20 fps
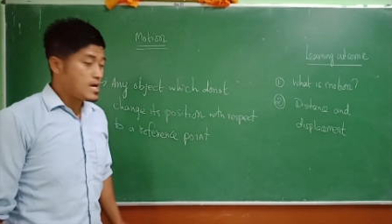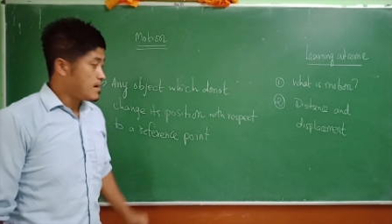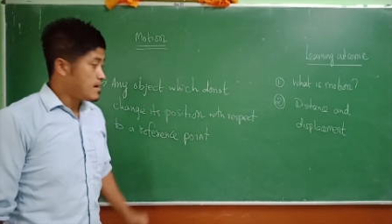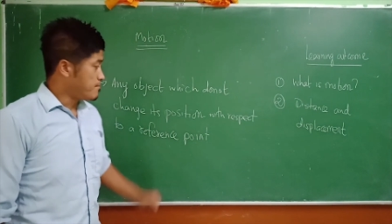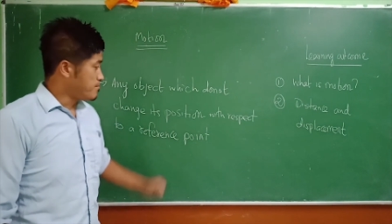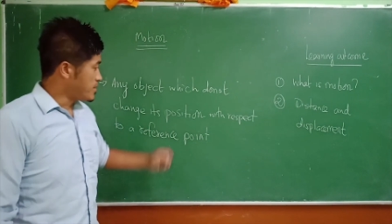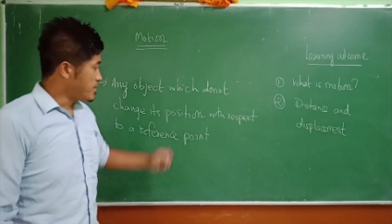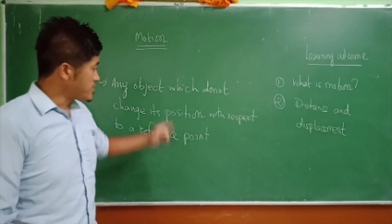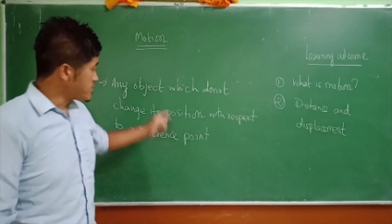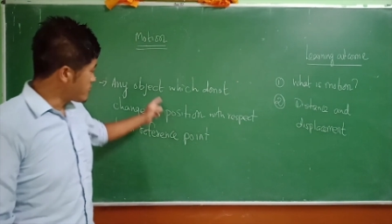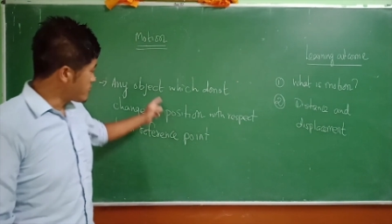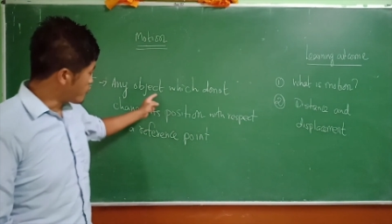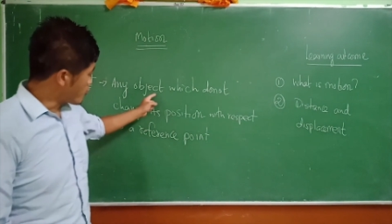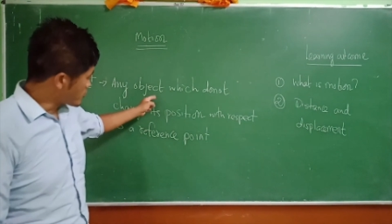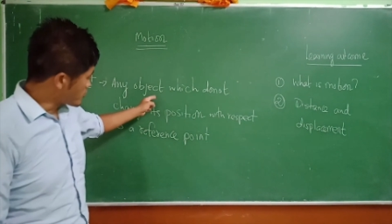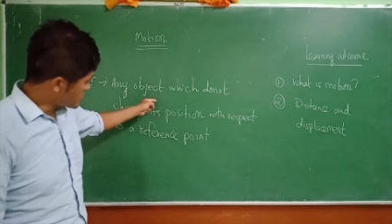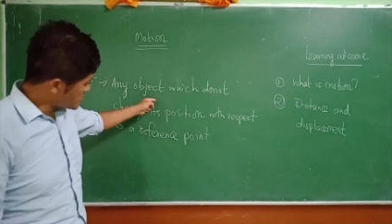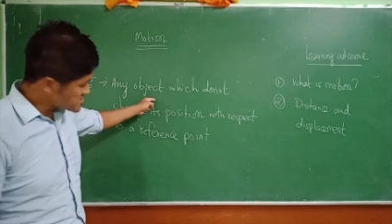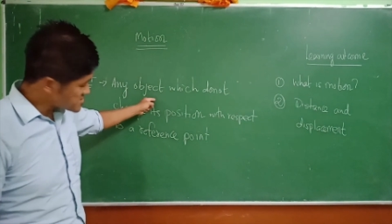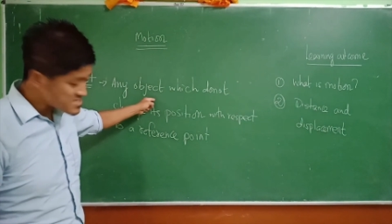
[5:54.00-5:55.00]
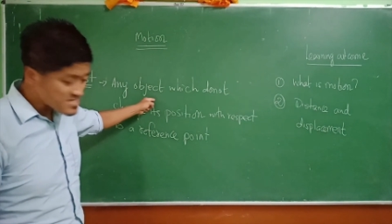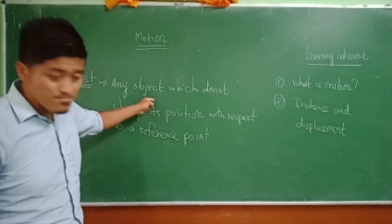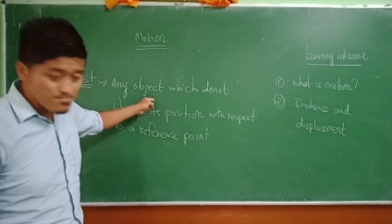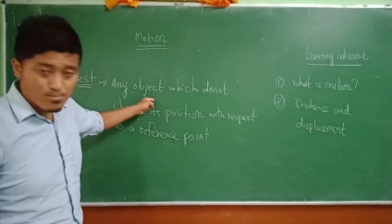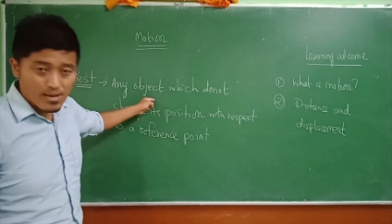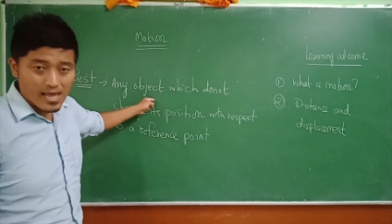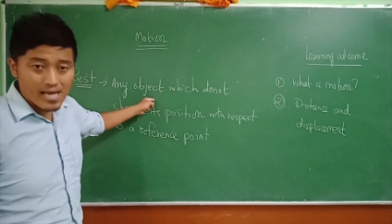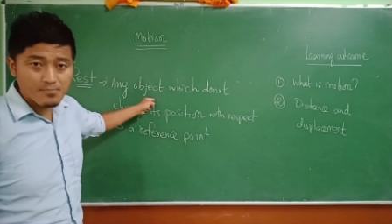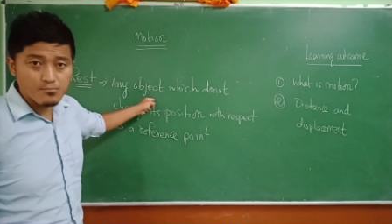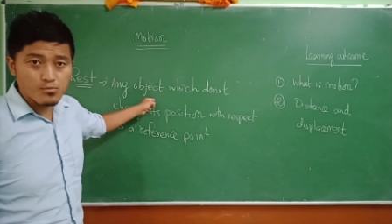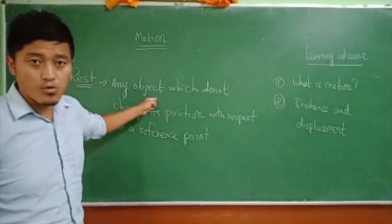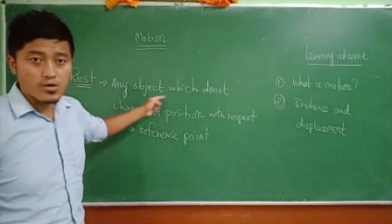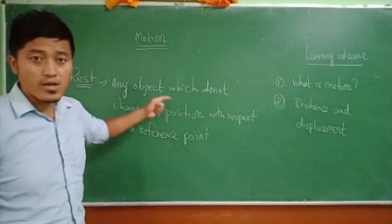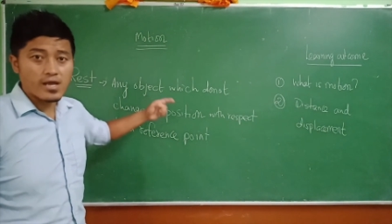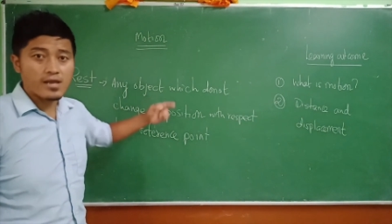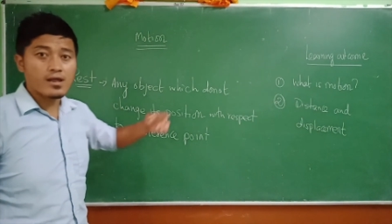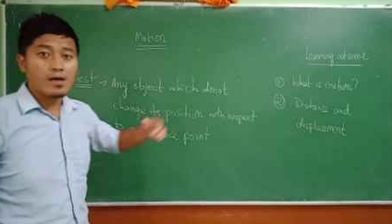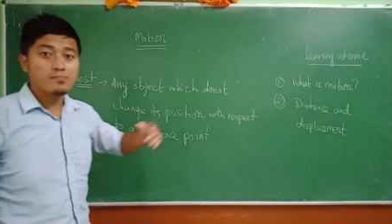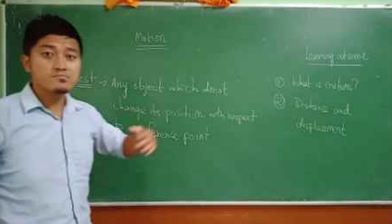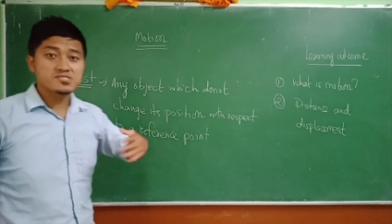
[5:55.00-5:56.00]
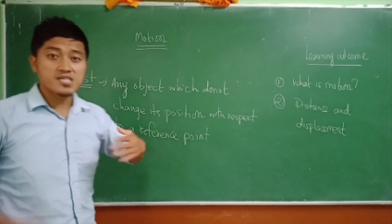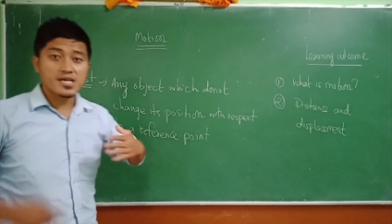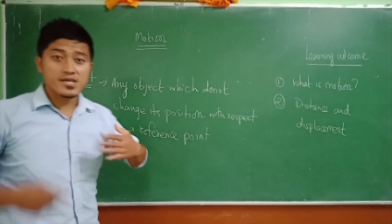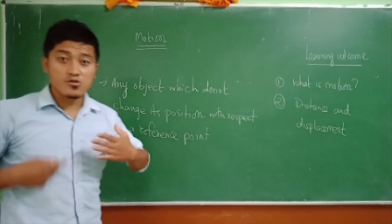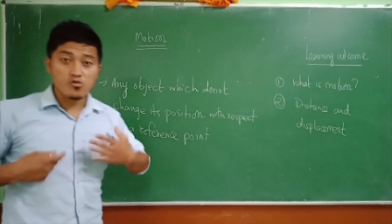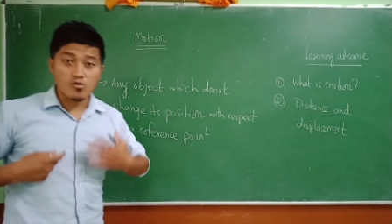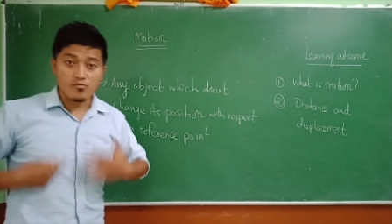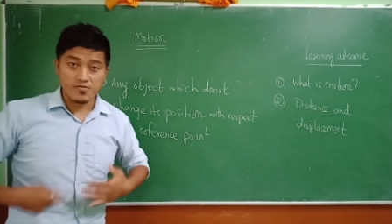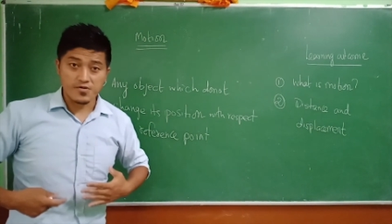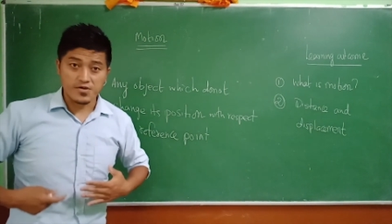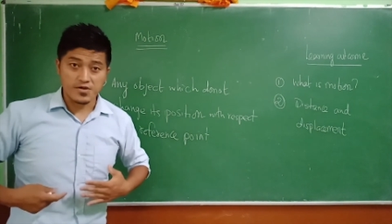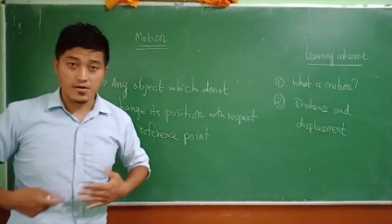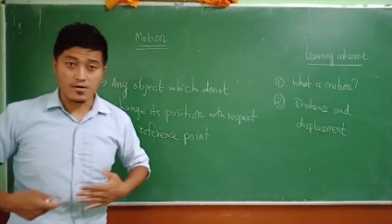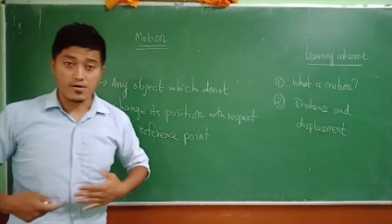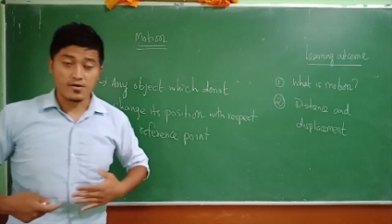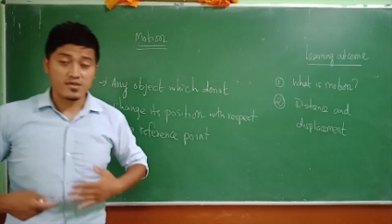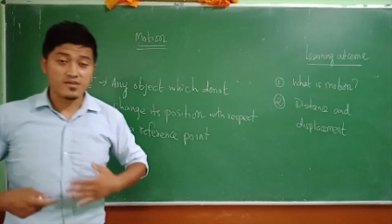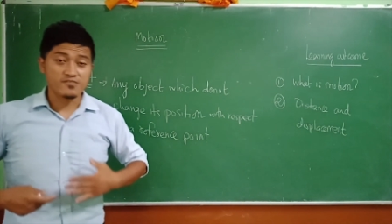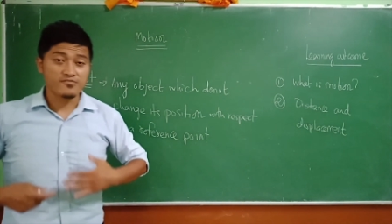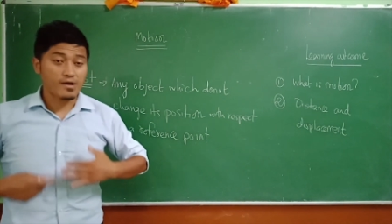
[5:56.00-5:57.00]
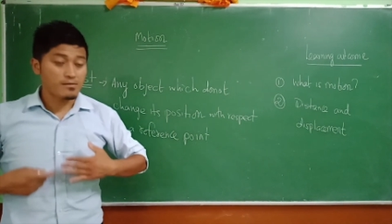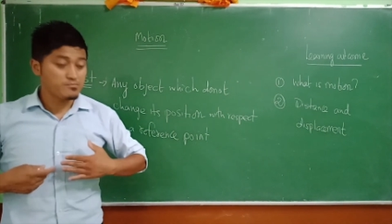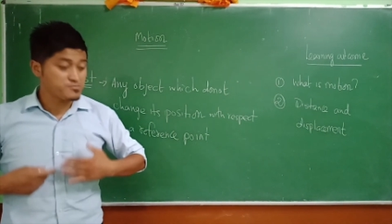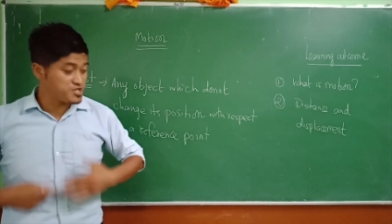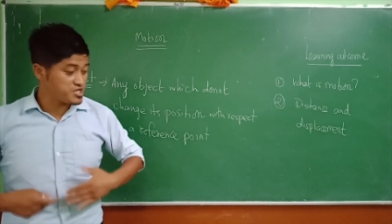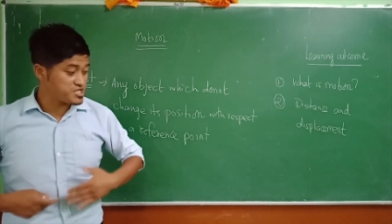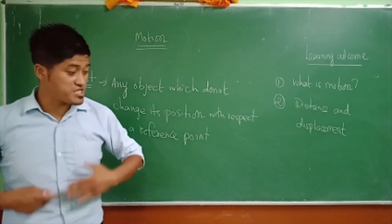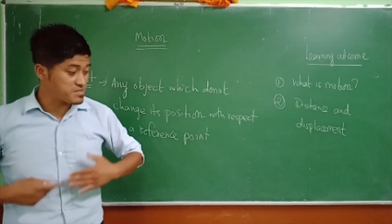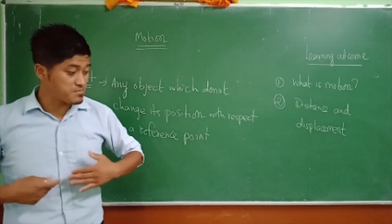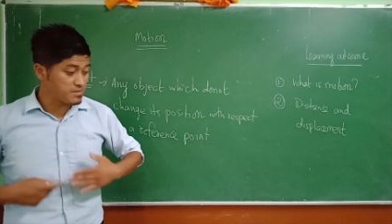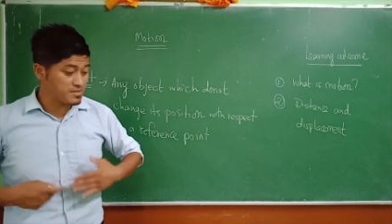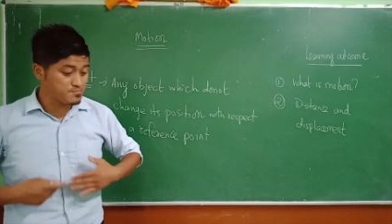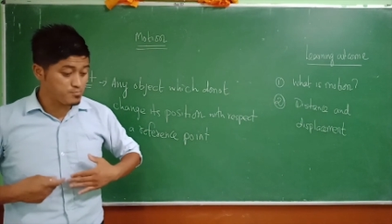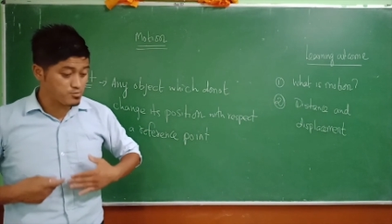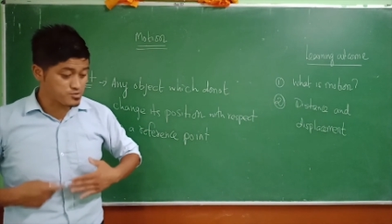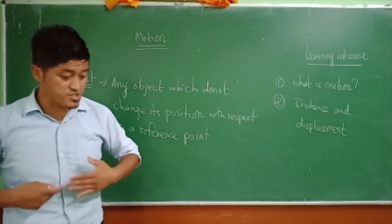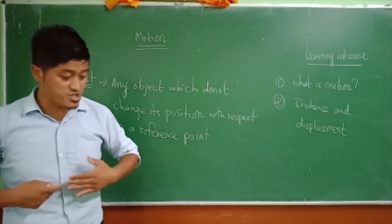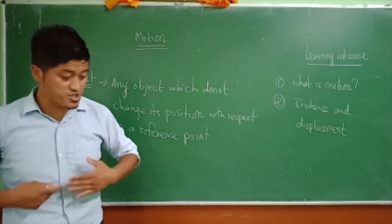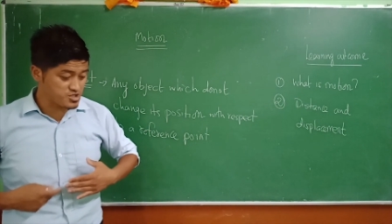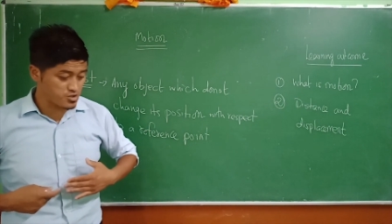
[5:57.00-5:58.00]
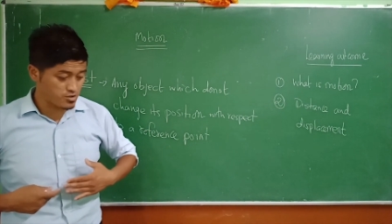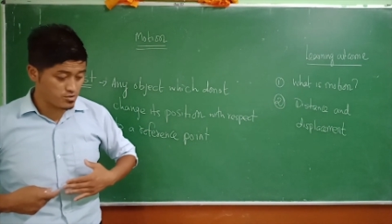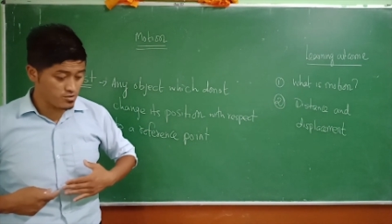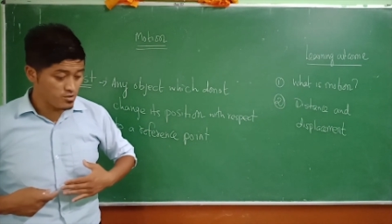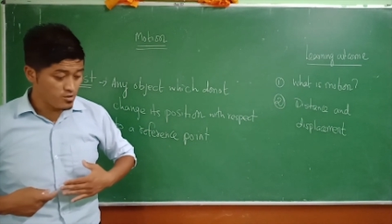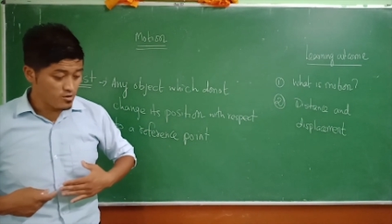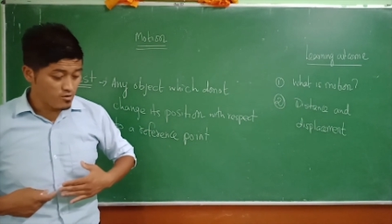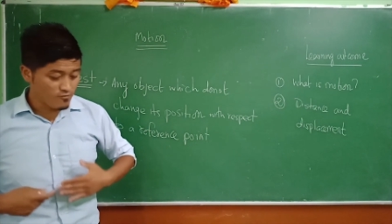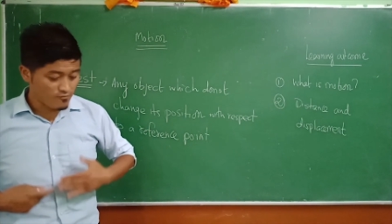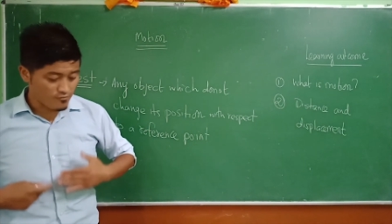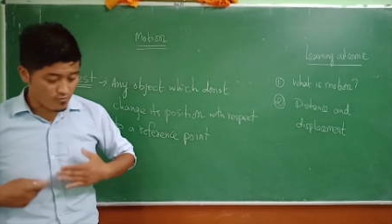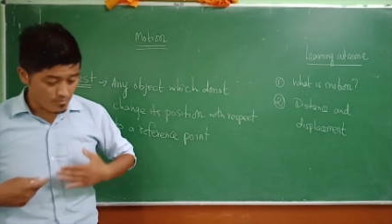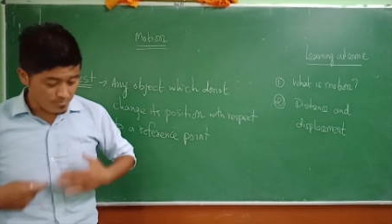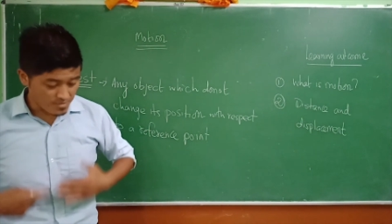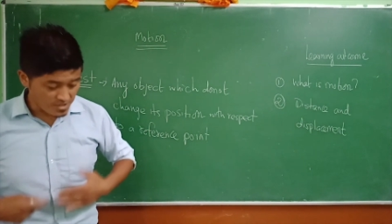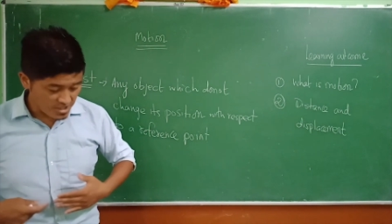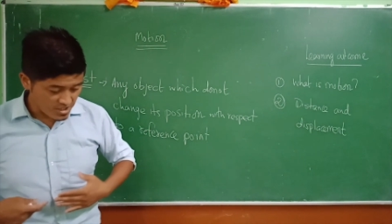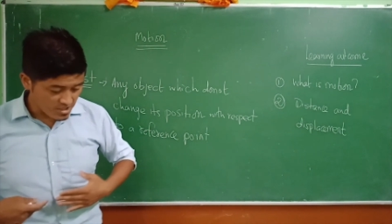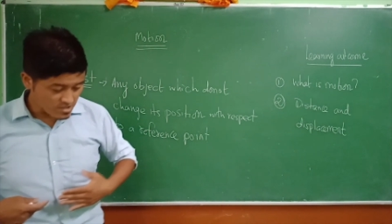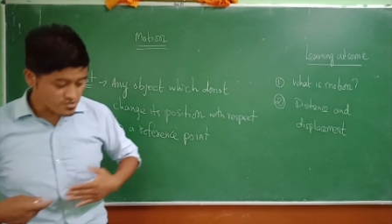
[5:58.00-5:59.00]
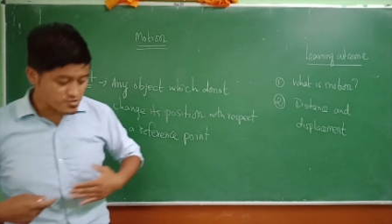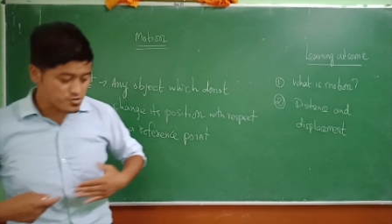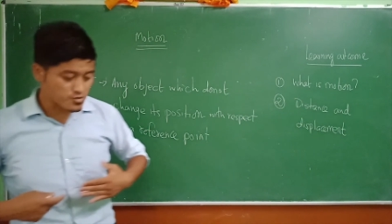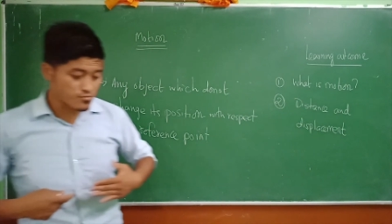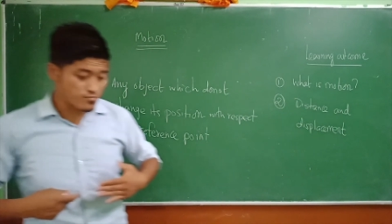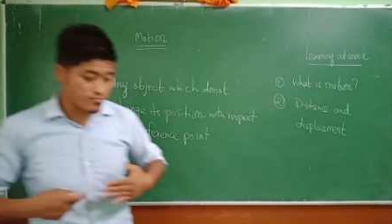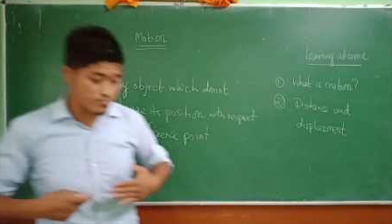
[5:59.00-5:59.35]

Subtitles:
But this is a blackboard and I'm standing over here. If I'm changing my position from here to